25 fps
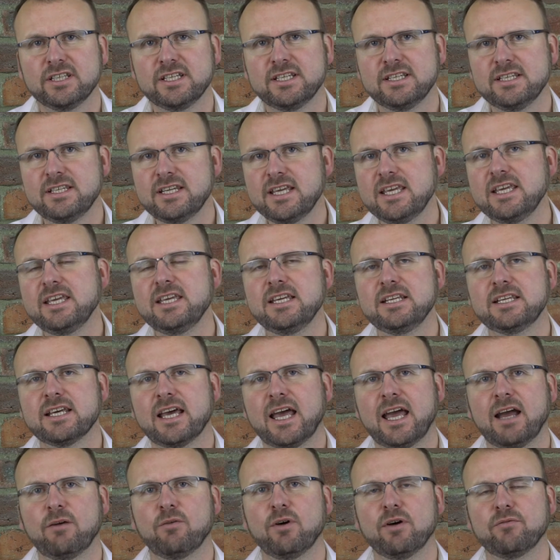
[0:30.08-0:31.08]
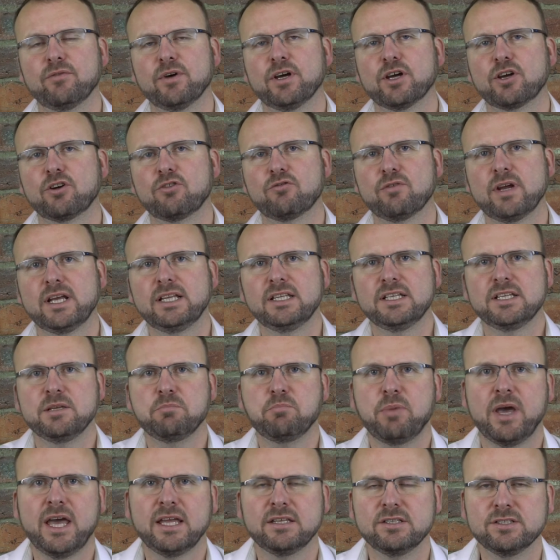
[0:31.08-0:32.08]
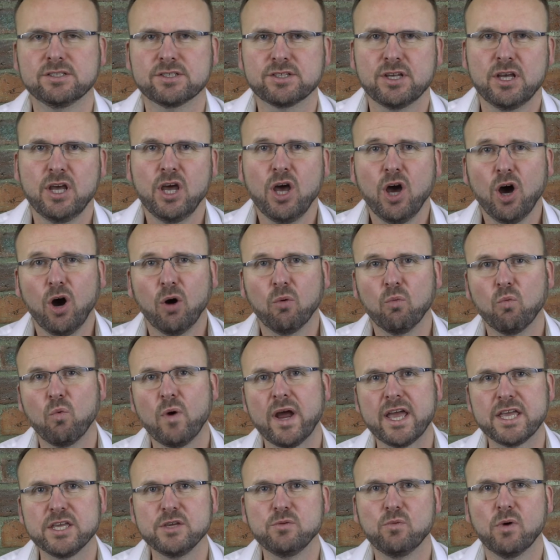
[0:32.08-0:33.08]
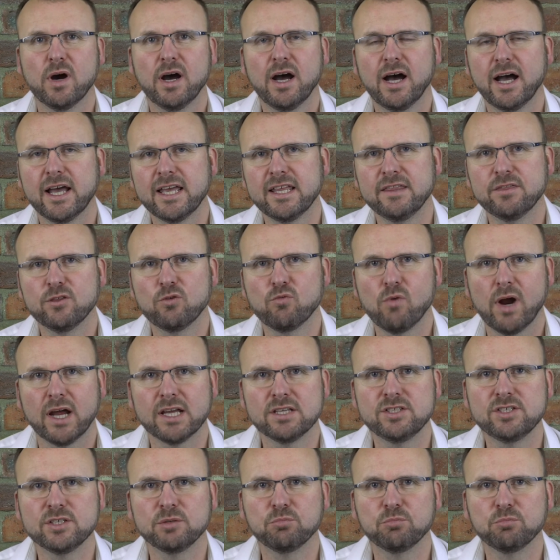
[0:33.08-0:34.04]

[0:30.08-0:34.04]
need, however, greatly depends on where you are in the writing